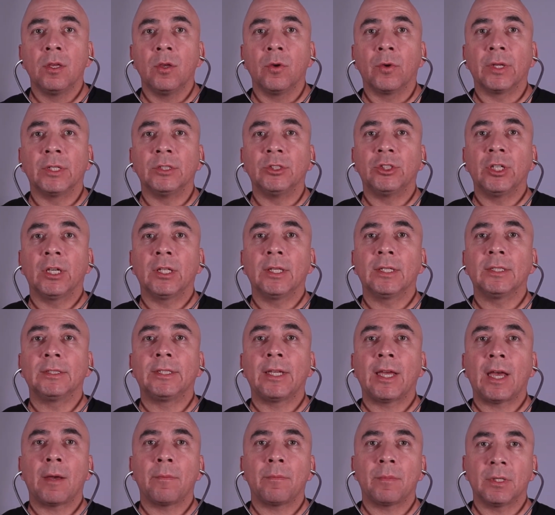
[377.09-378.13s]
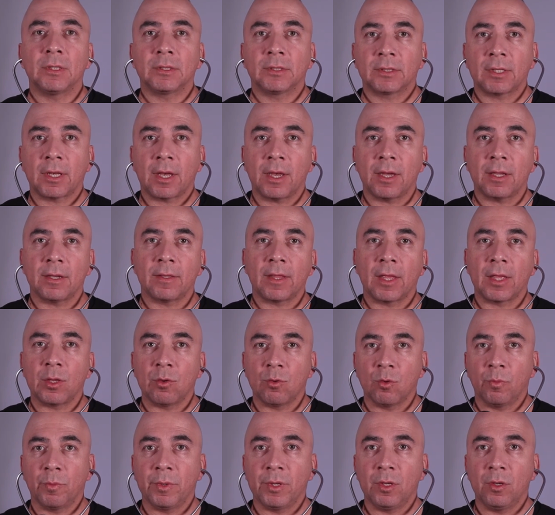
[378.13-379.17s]
you can gently tap the side that
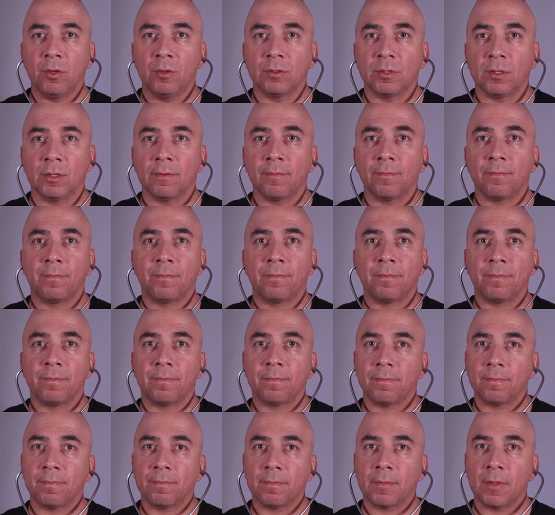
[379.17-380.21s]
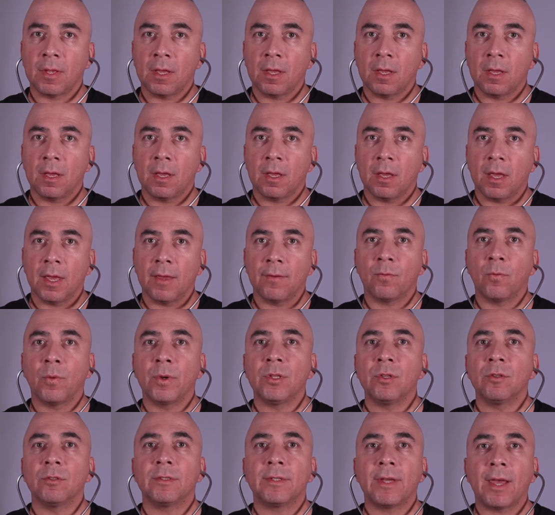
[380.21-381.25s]
you will be using. If
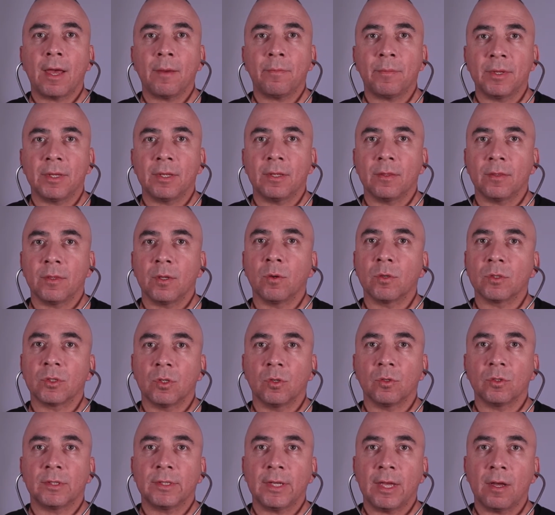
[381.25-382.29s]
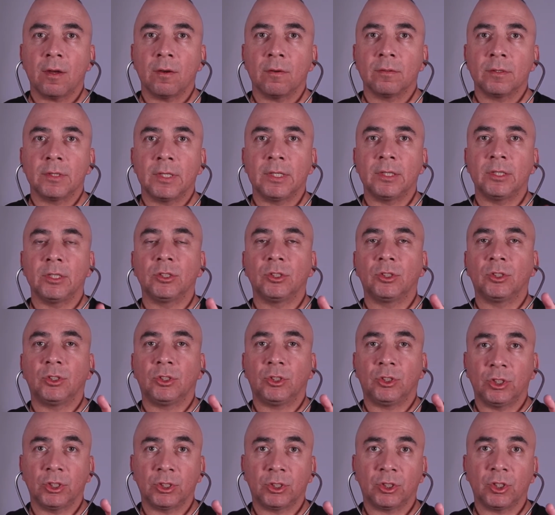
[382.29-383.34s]
when you tap it, there is no sound, then
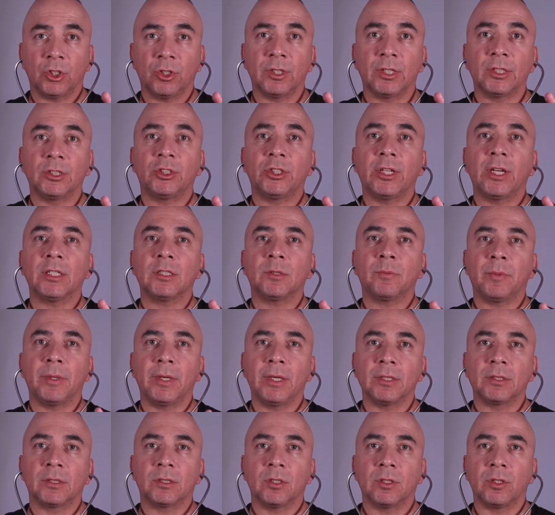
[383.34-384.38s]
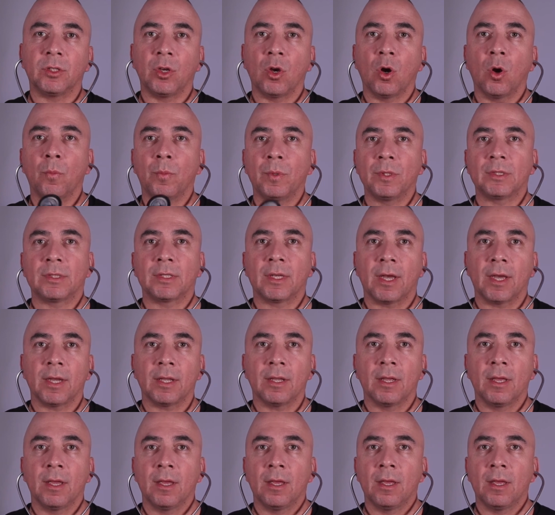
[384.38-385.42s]
just turn the chest piece to the open side